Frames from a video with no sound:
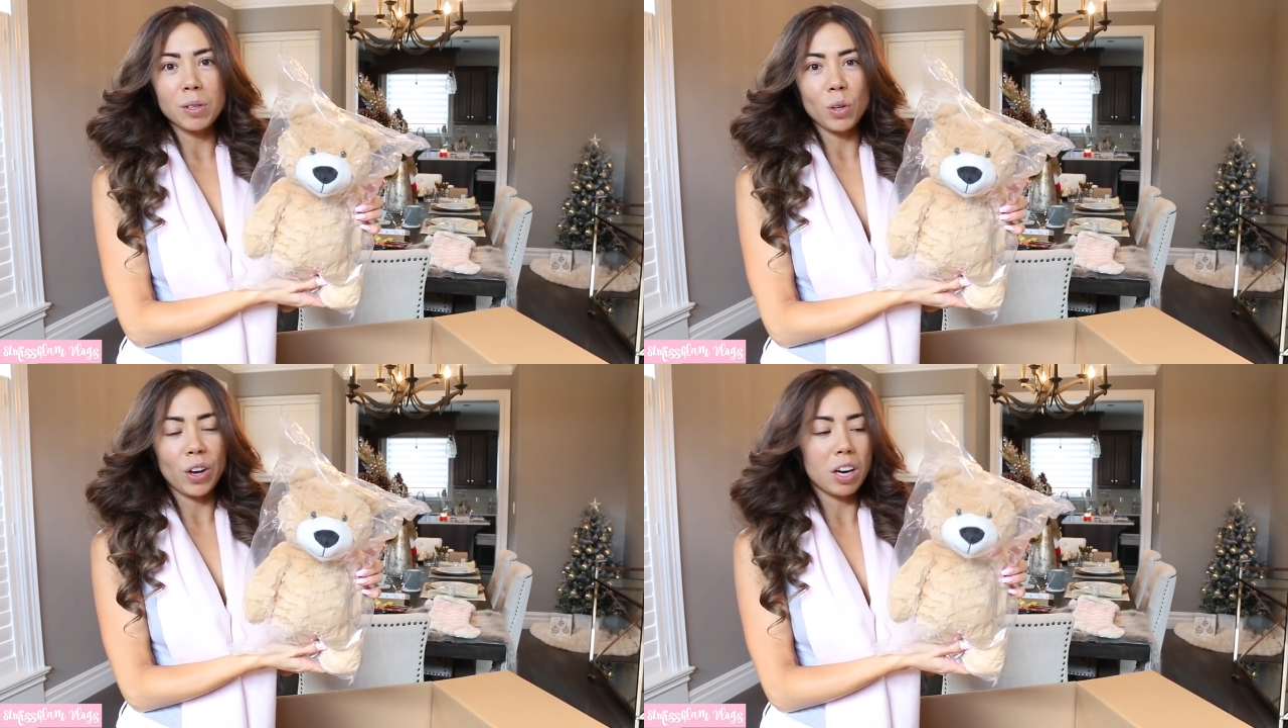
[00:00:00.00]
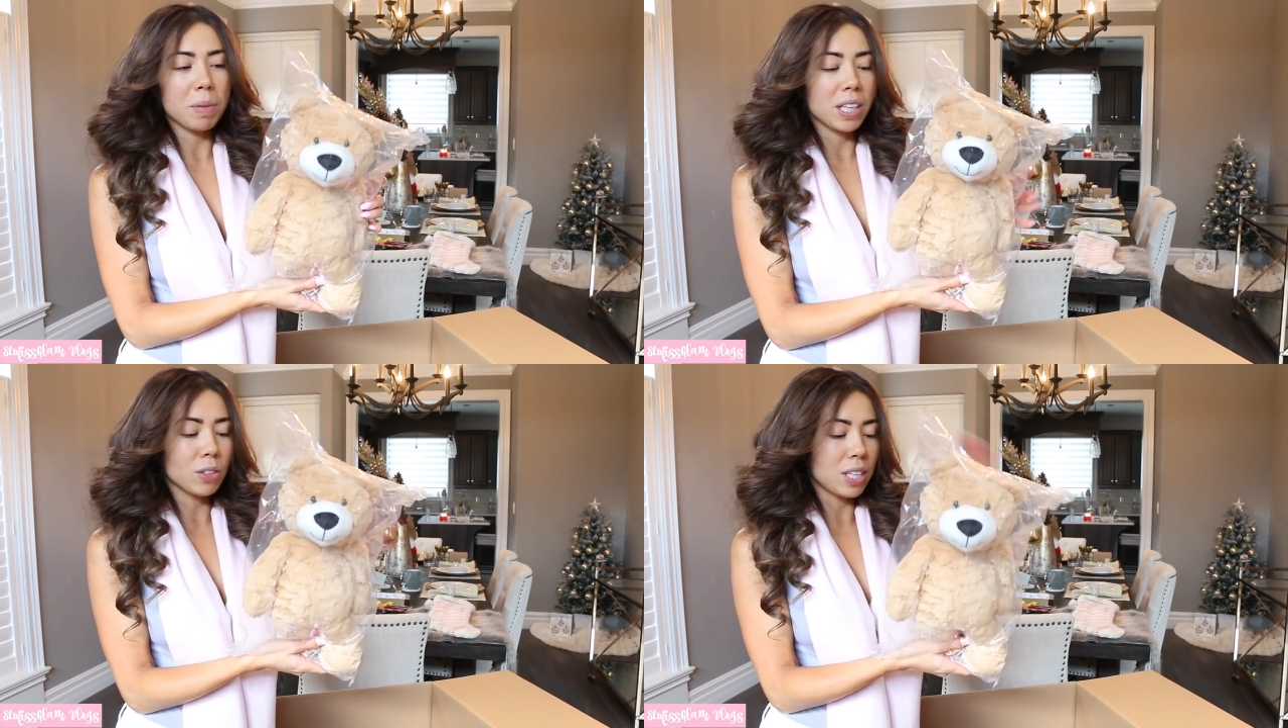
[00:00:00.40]
So I got him
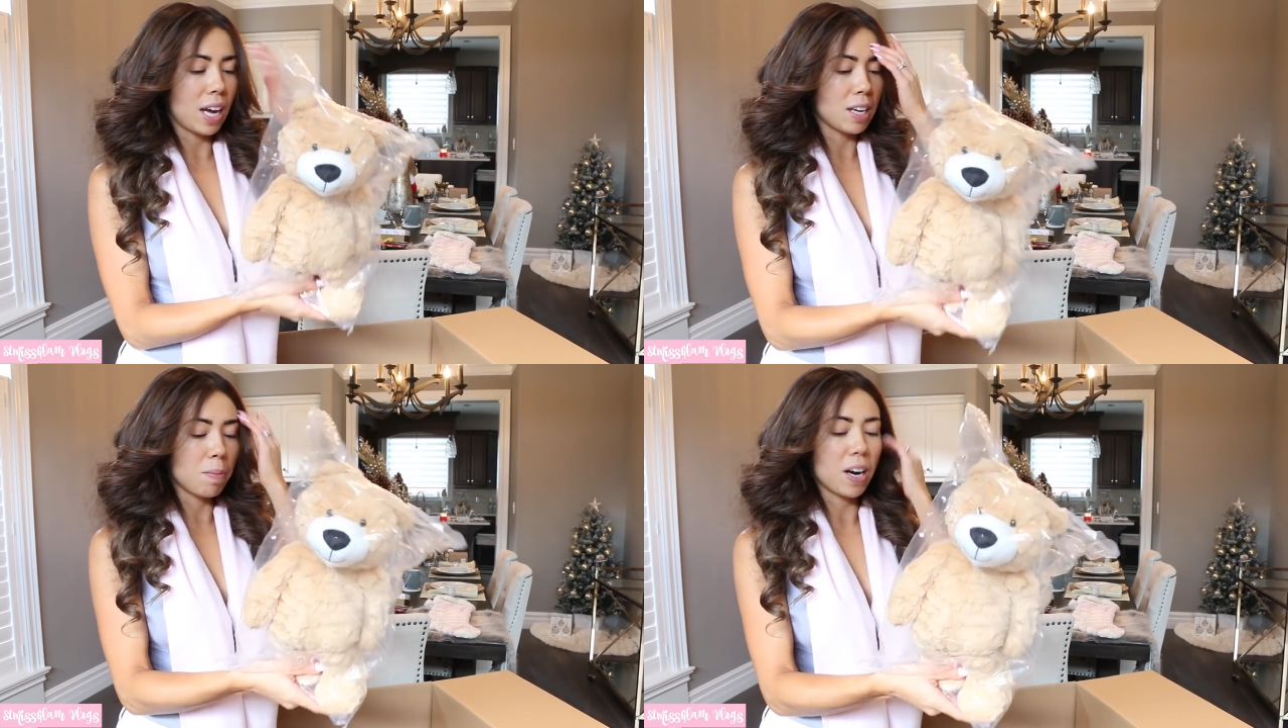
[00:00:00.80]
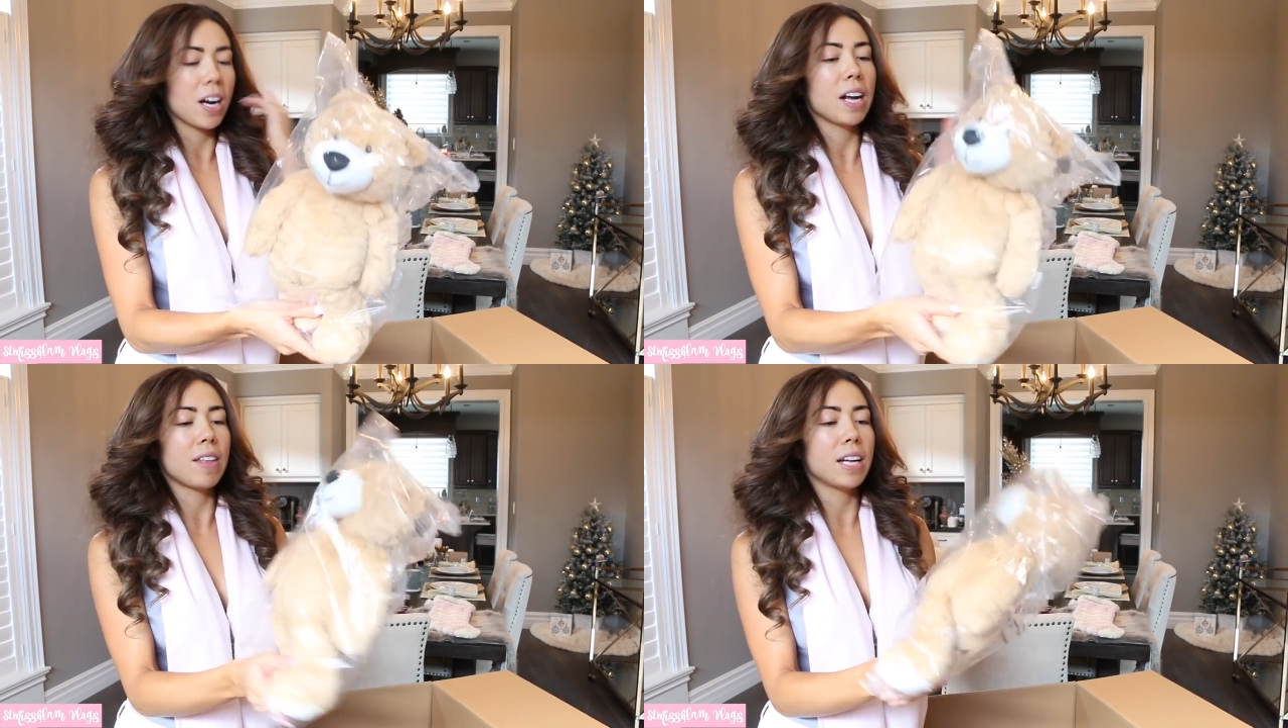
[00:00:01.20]
a little teddy bear
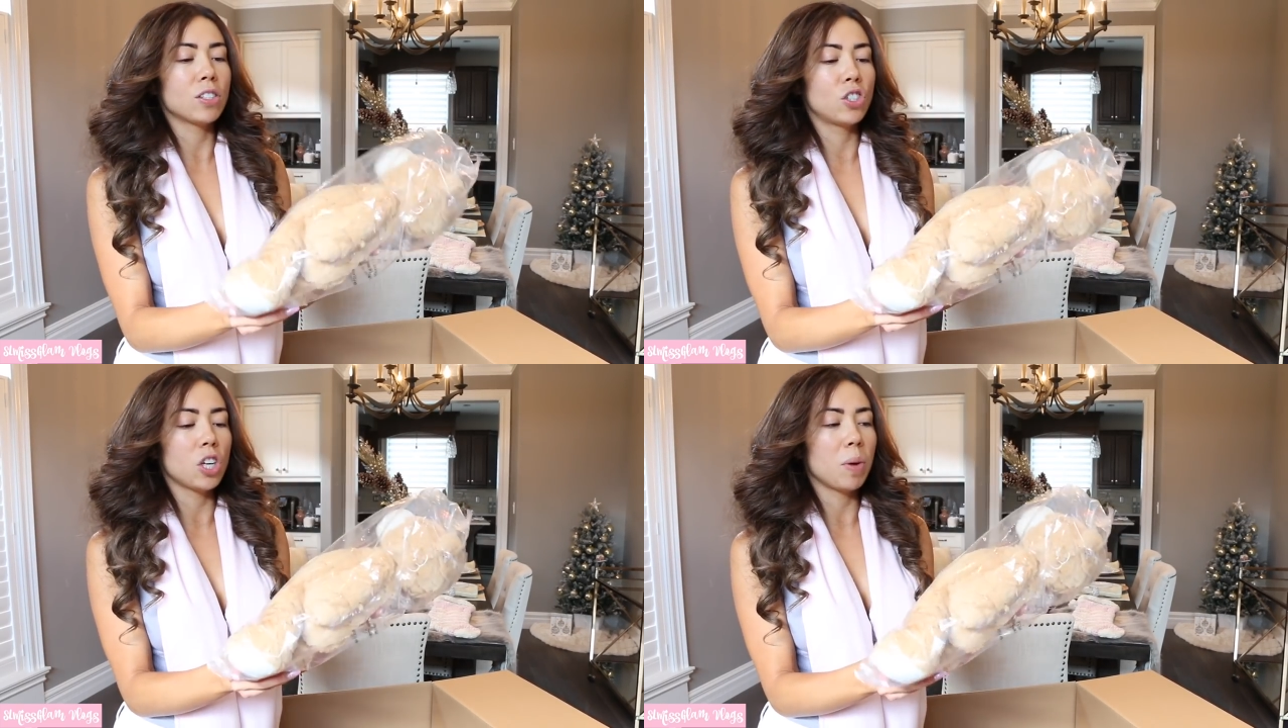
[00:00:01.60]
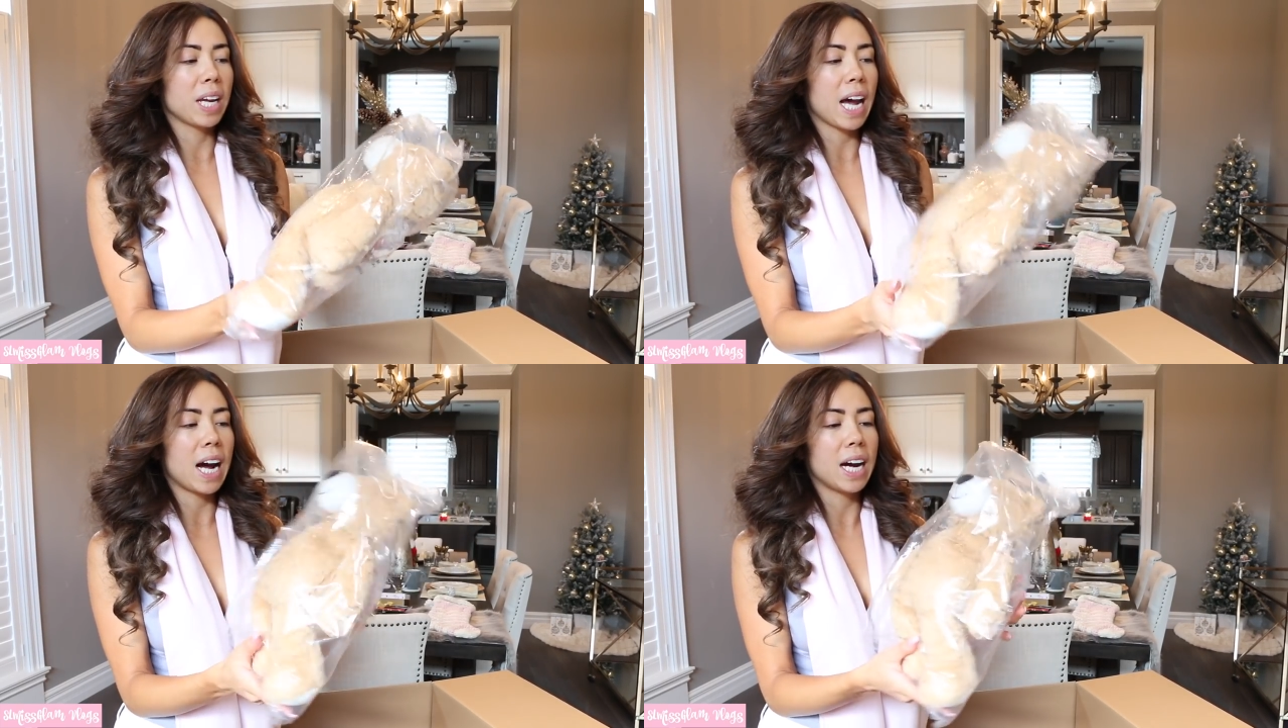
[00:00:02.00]
and that's Joe
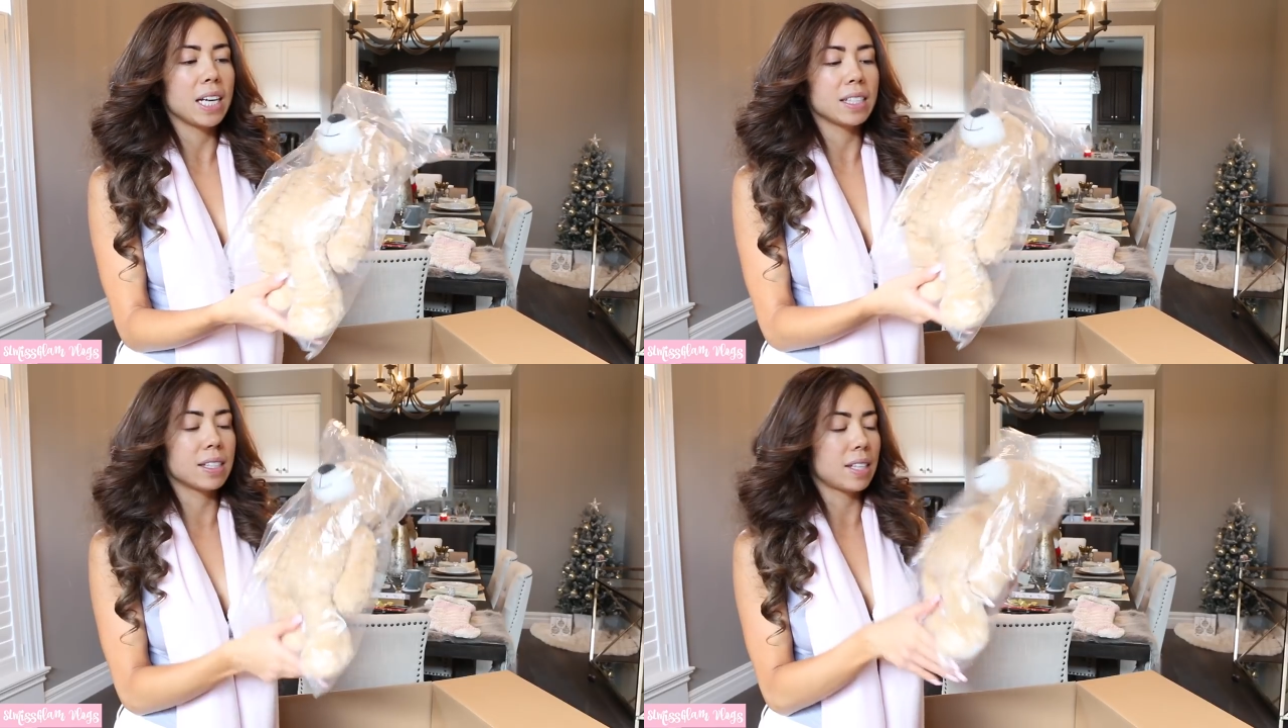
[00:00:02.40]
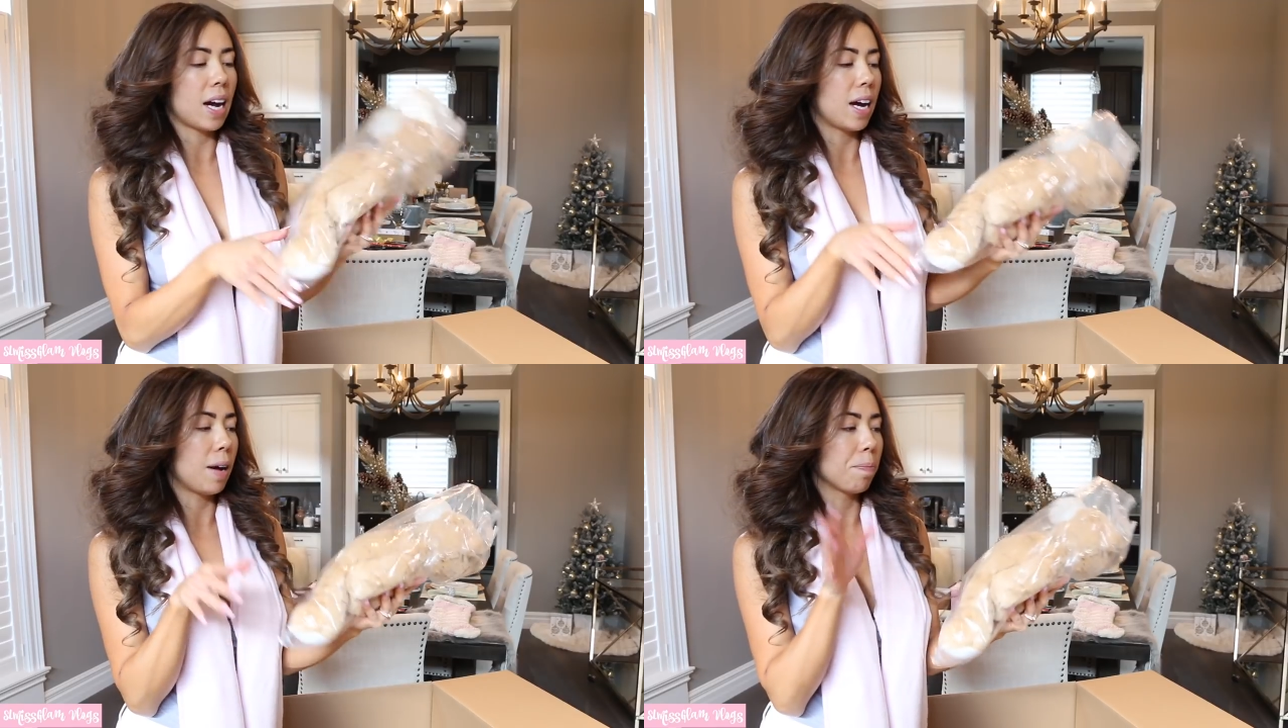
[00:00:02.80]
and
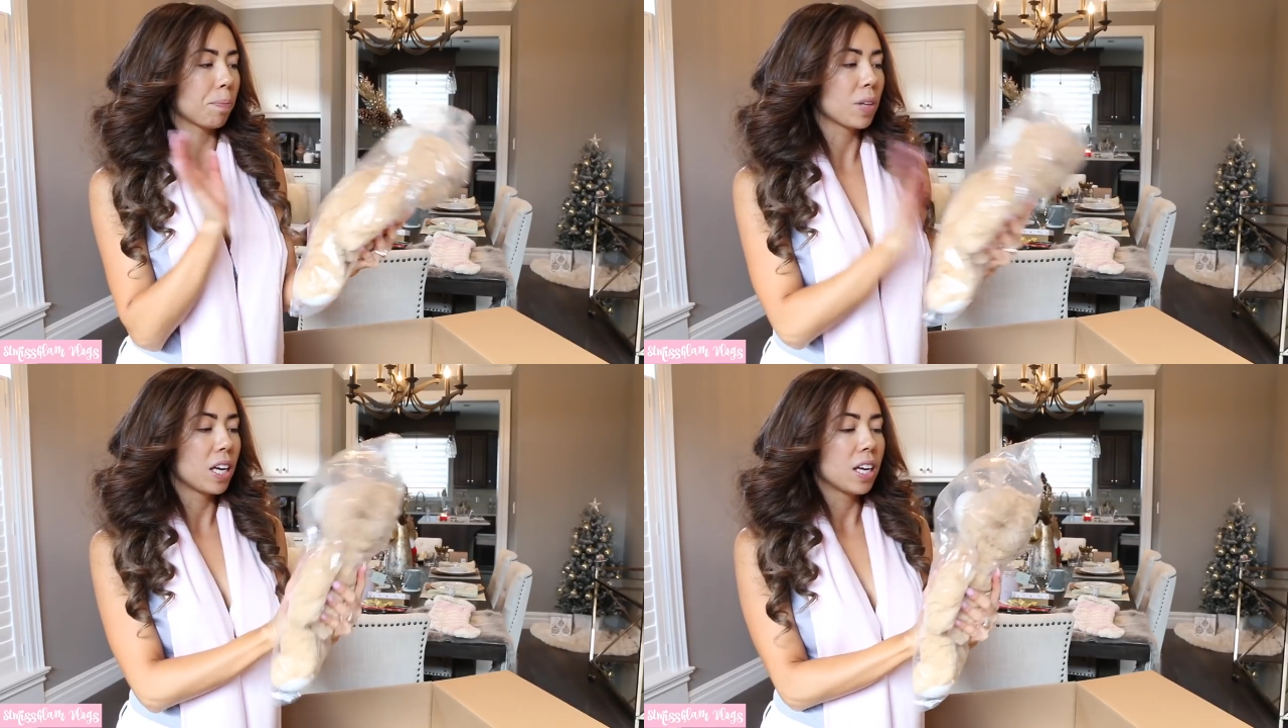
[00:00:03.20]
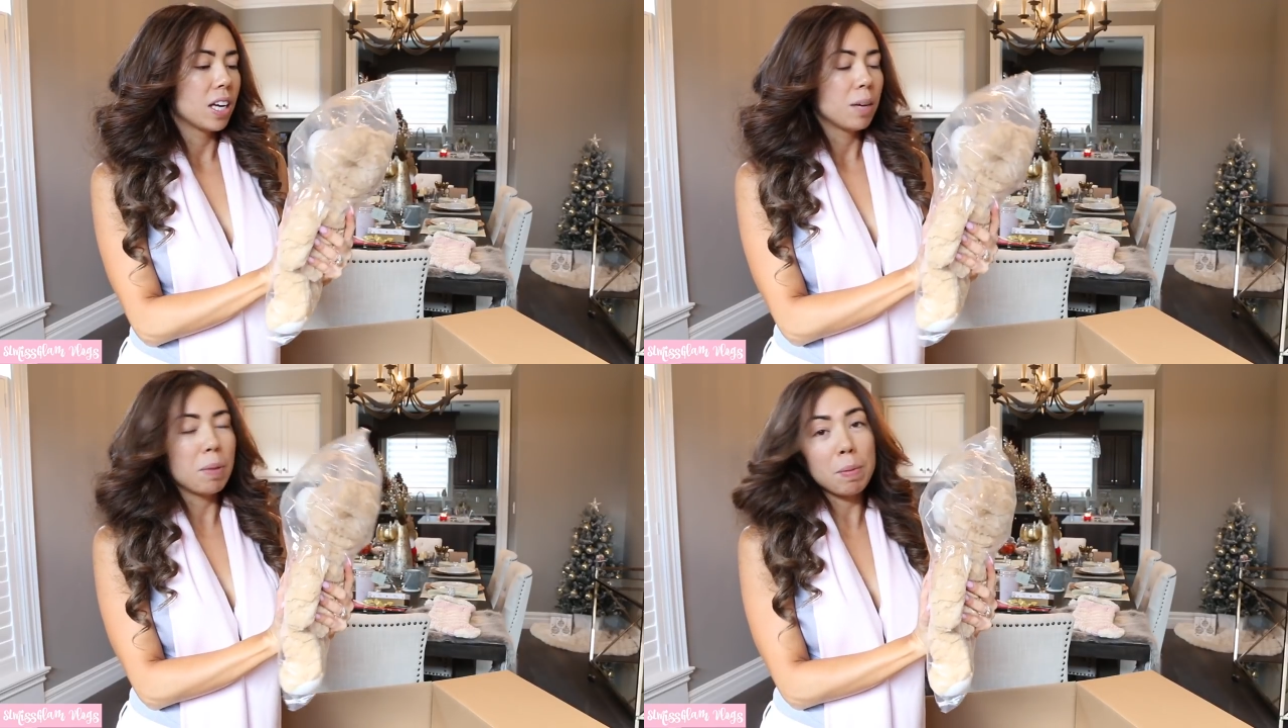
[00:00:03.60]
Kat's
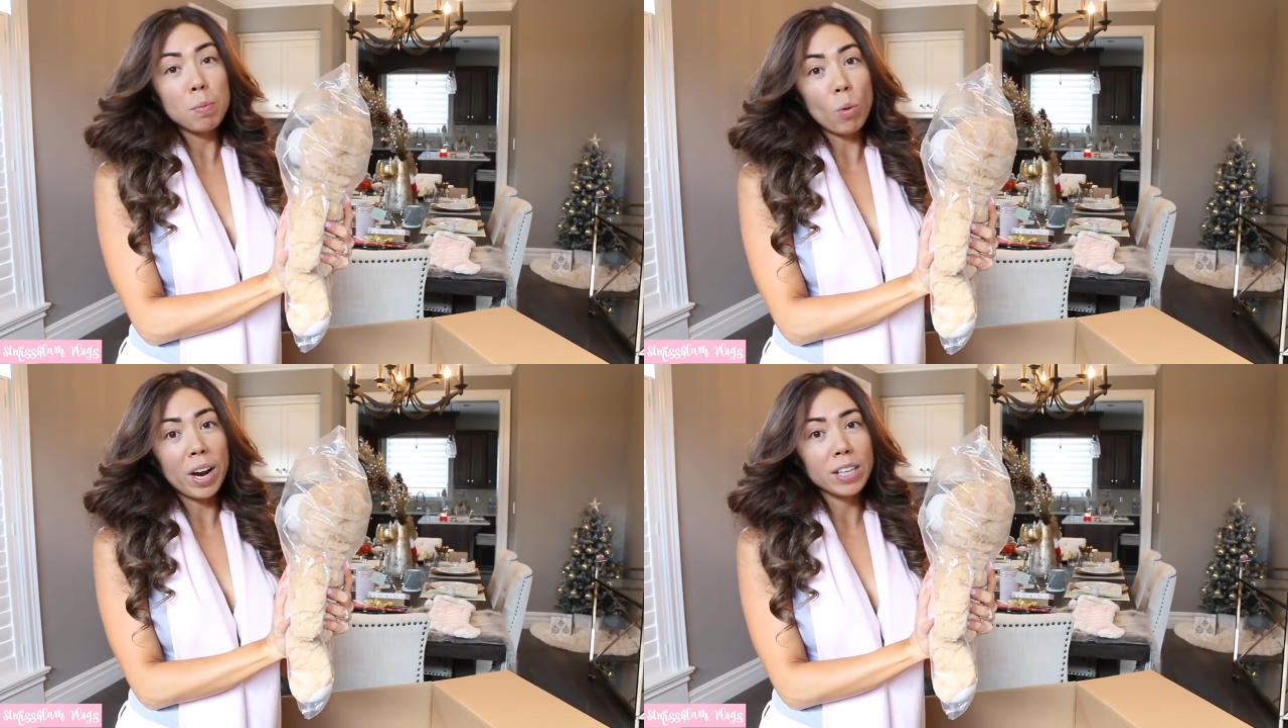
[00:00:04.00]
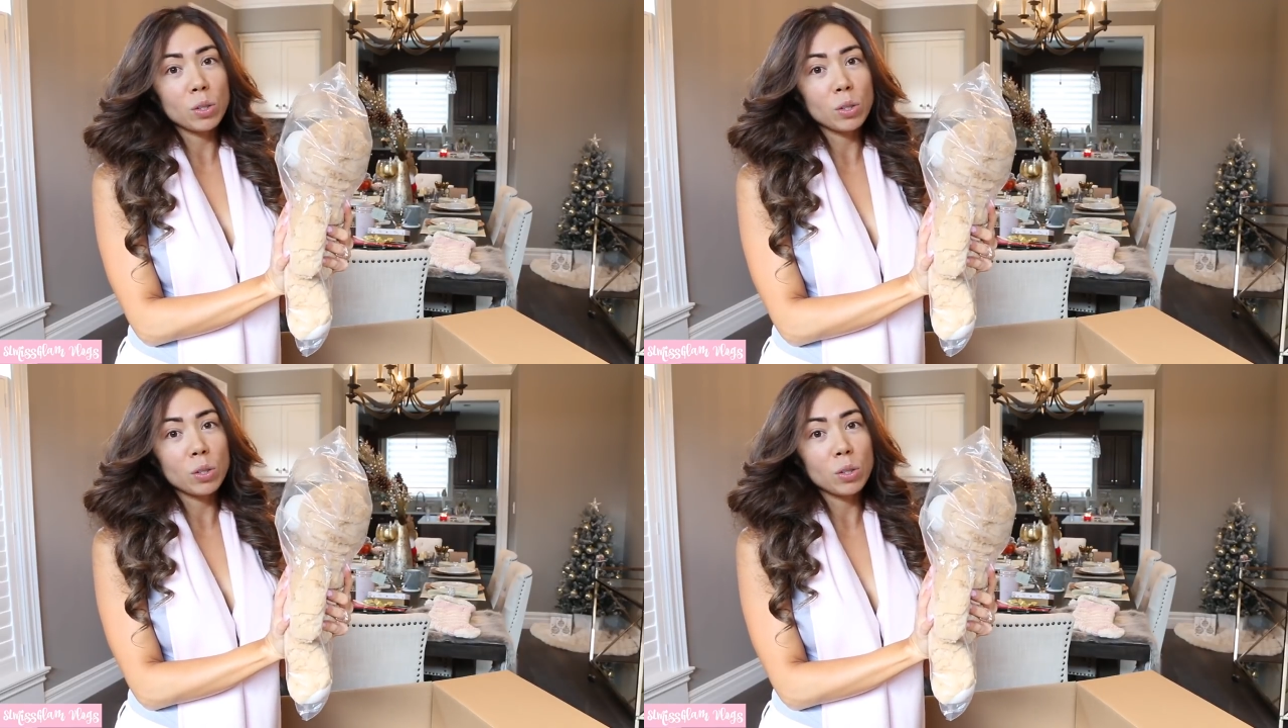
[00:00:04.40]
baby boy.